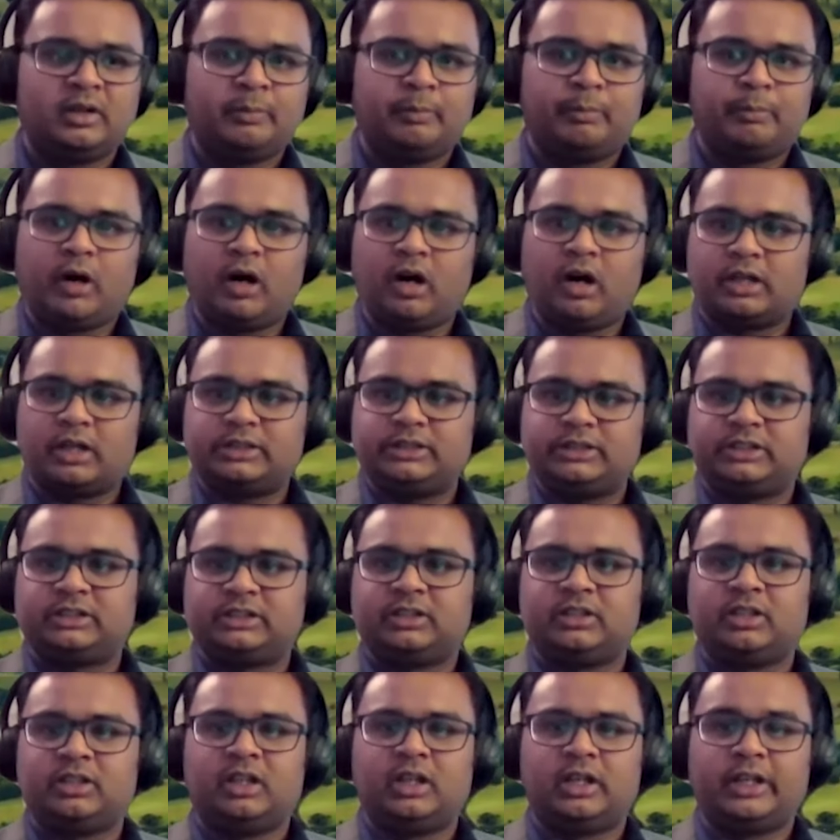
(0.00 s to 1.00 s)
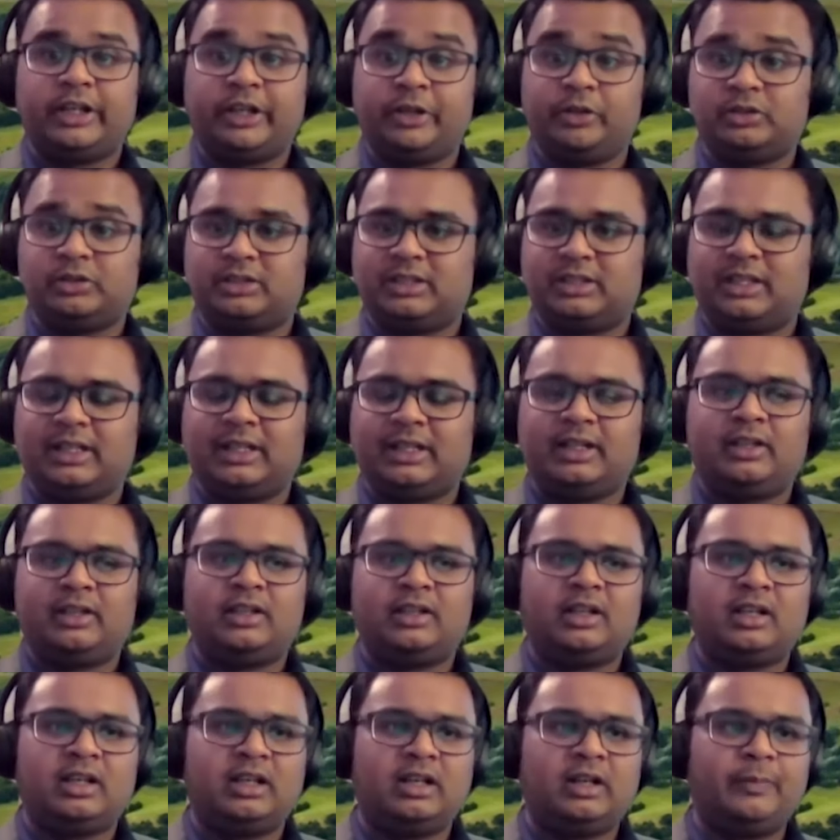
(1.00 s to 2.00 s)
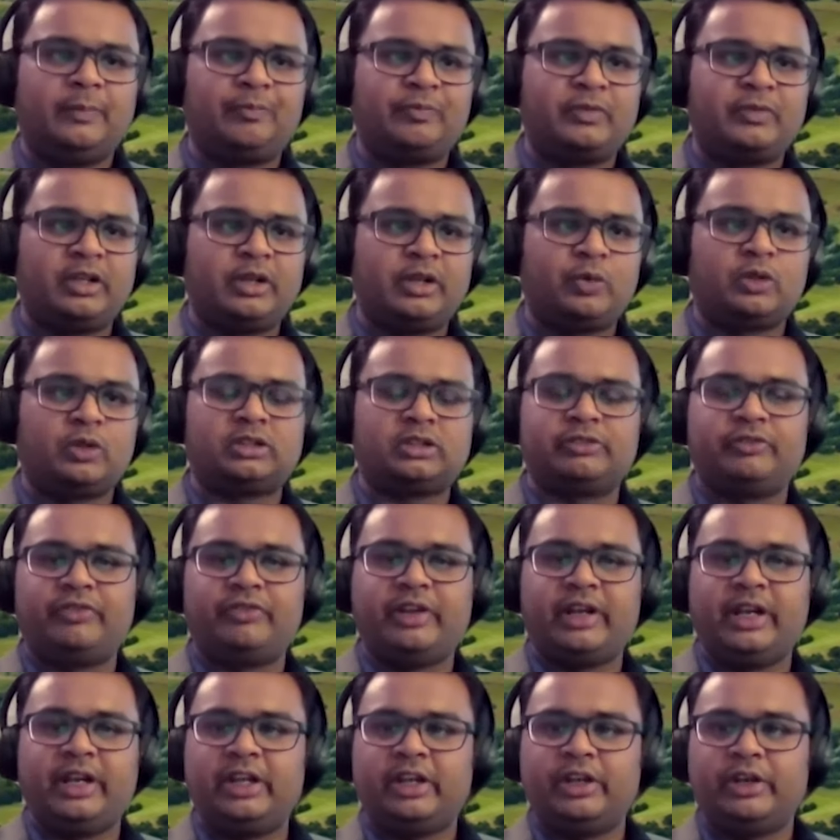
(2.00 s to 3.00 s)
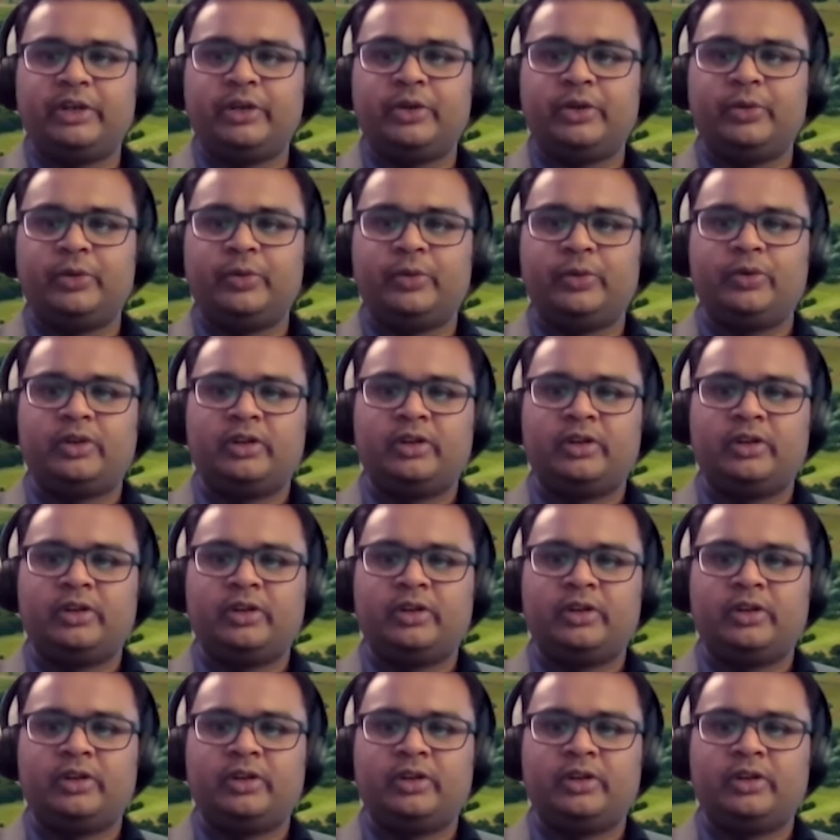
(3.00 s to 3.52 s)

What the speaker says: March, in New Zealand, it was a very new